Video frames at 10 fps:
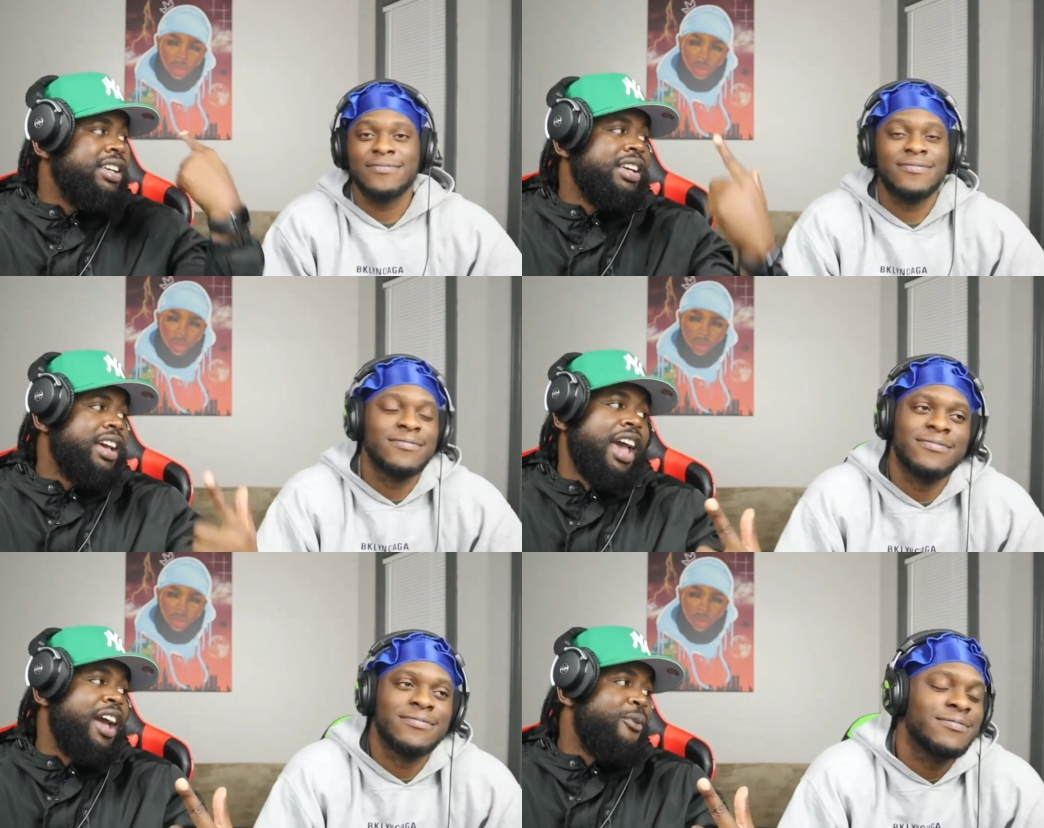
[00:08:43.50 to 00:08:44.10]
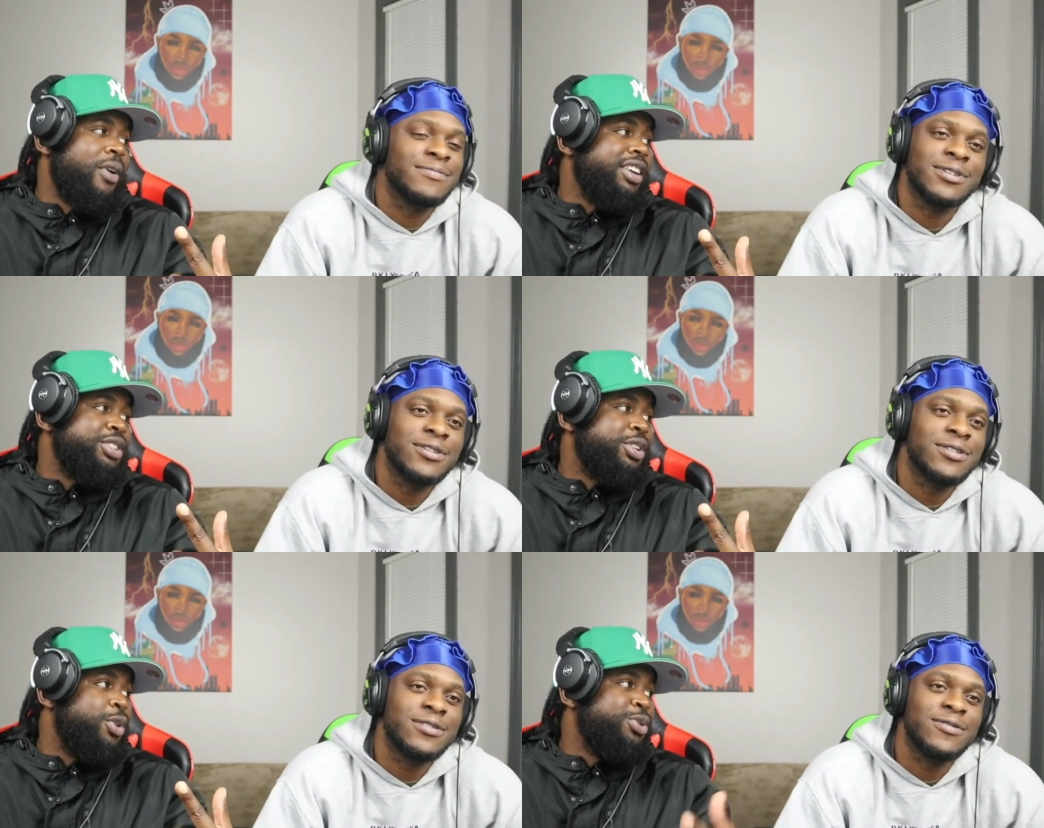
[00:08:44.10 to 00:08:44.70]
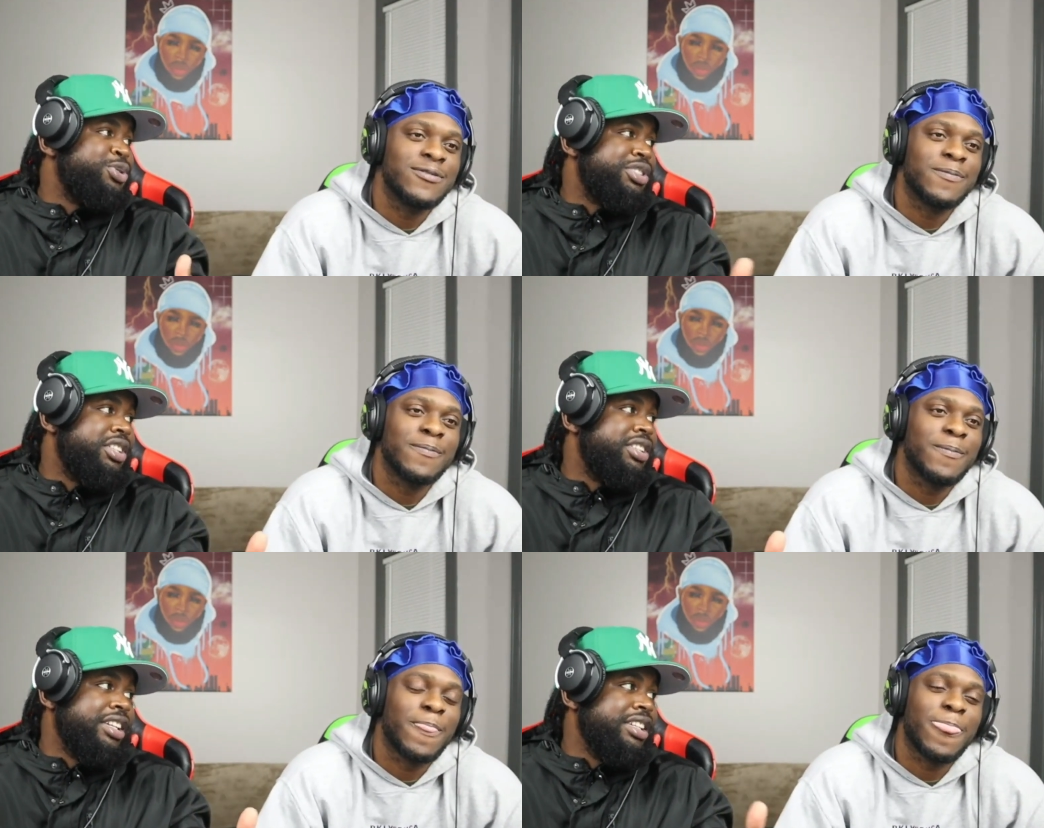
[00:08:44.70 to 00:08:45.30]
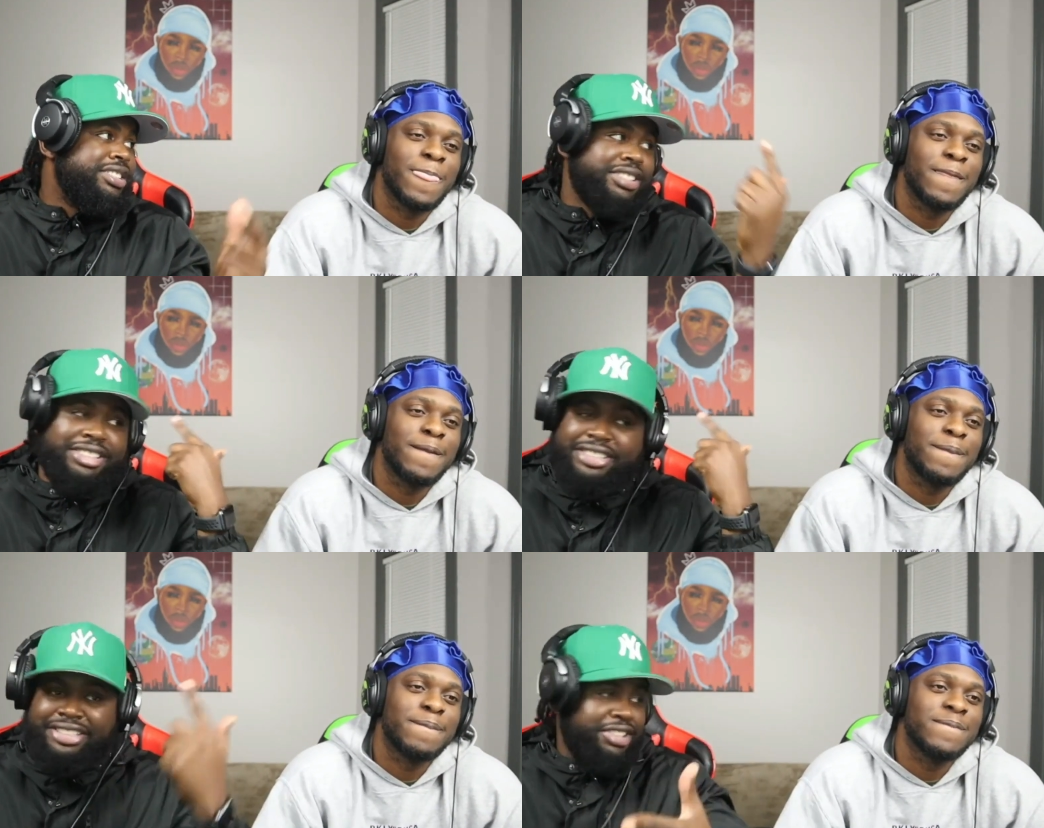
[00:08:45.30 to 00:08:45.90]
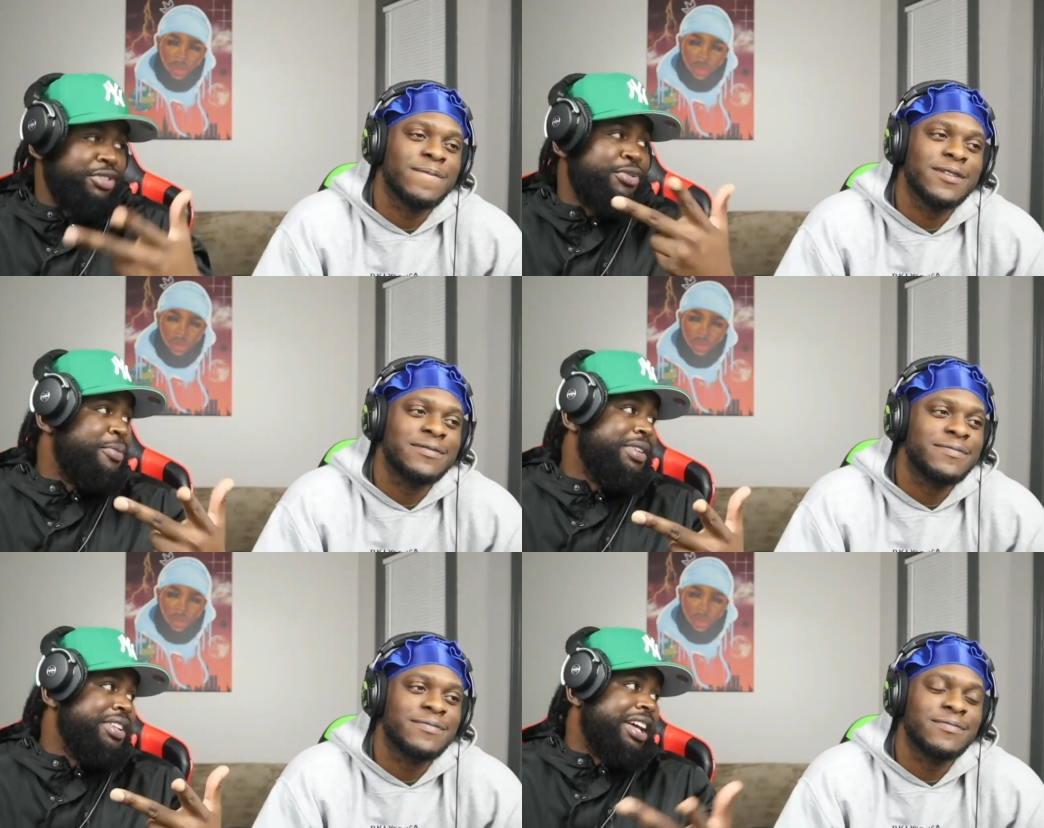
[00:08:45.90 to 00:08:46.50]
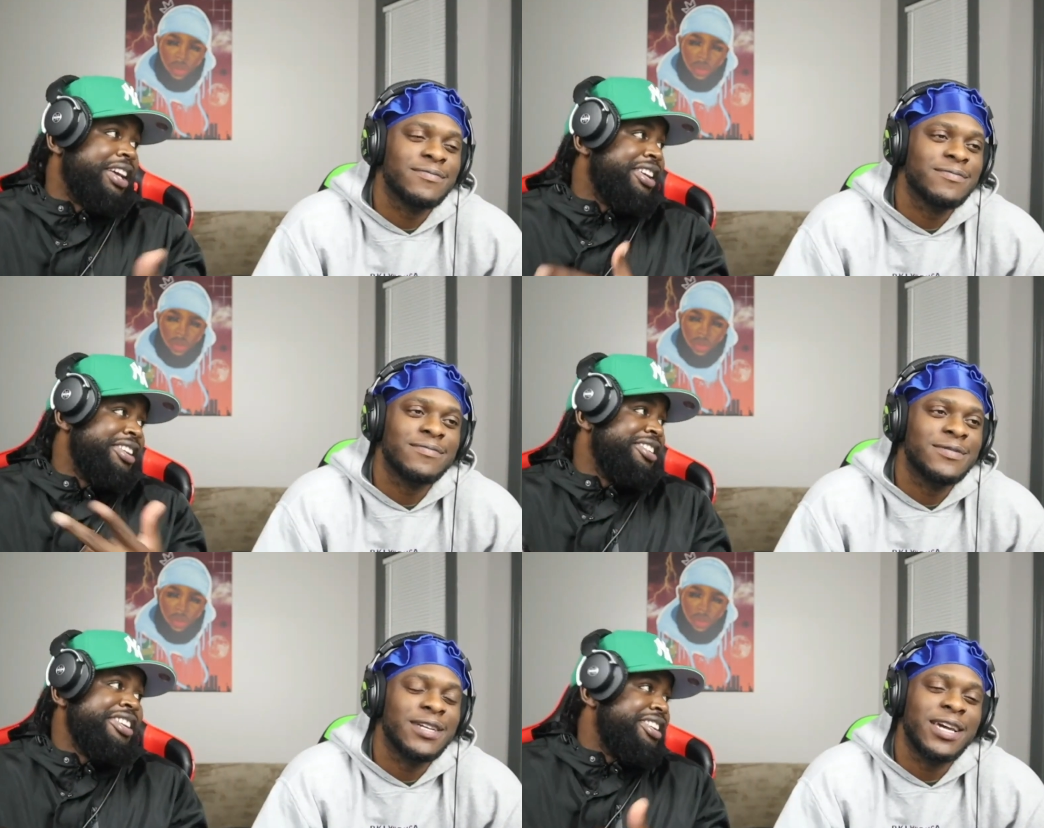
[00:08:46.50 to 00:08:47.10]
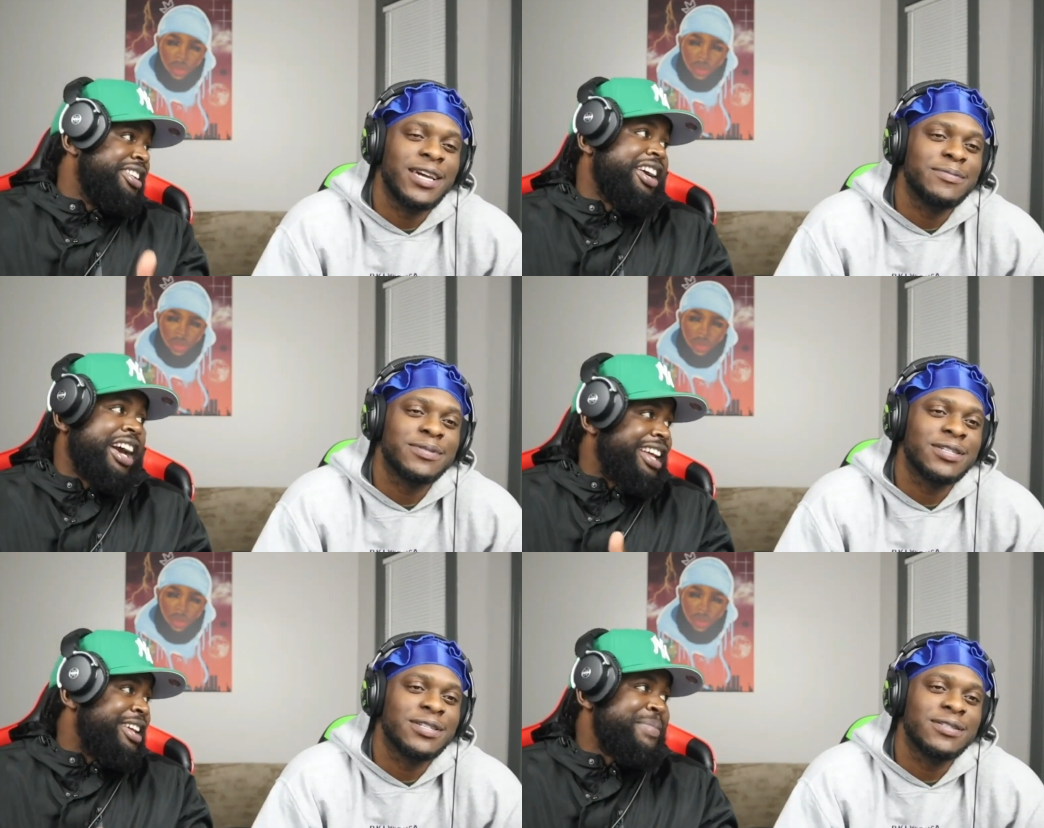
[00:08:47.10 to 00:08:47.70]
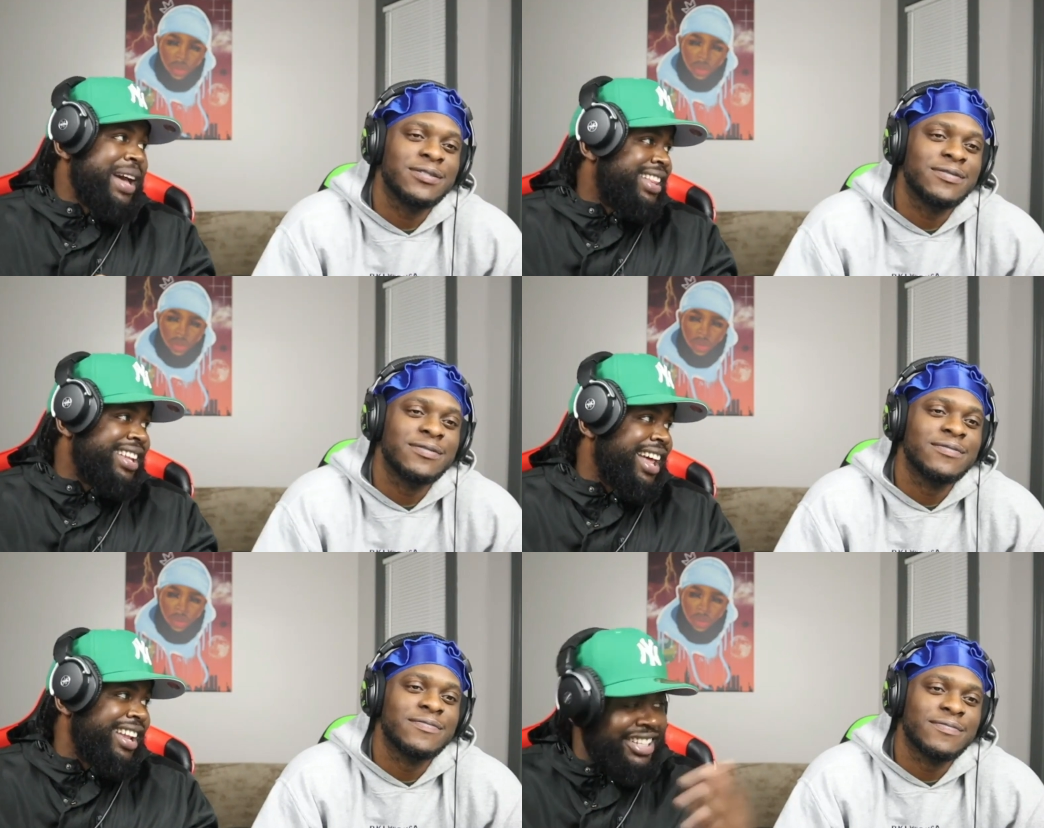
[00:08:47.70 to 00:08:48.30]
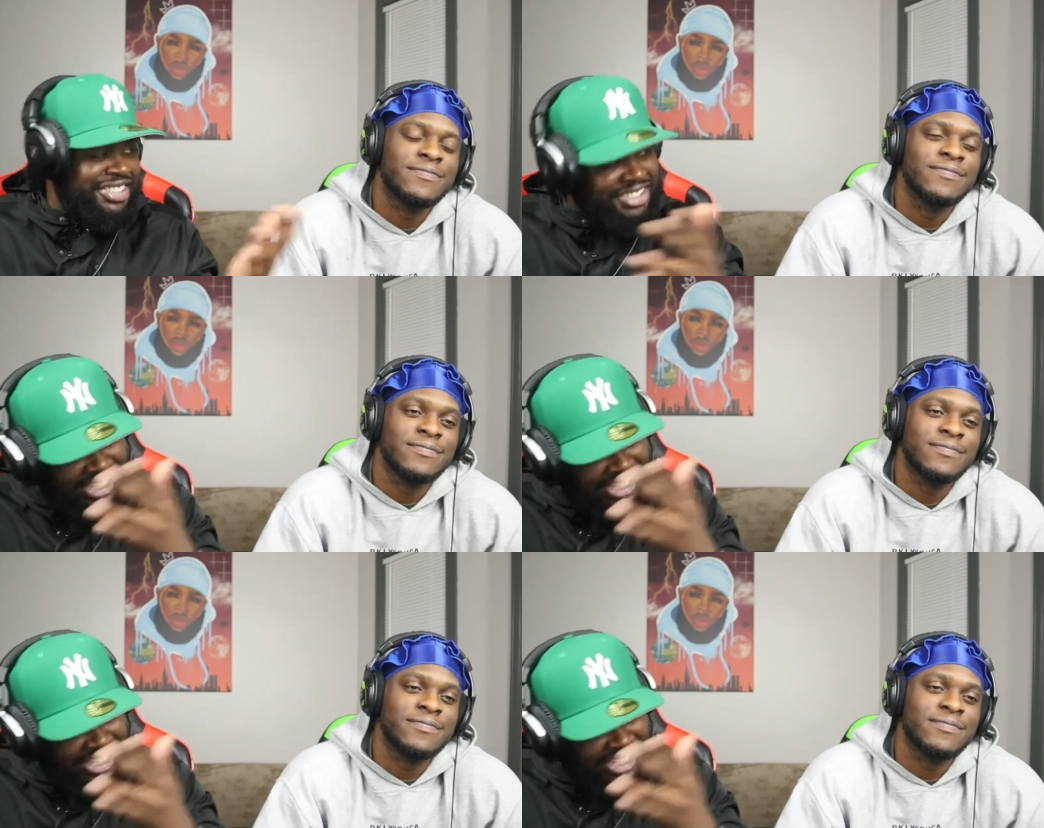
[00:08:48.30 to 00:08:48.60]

Speaker 1: hand washed clothes, son. You feel me? Like, damn. Gotta get back to that. That's that's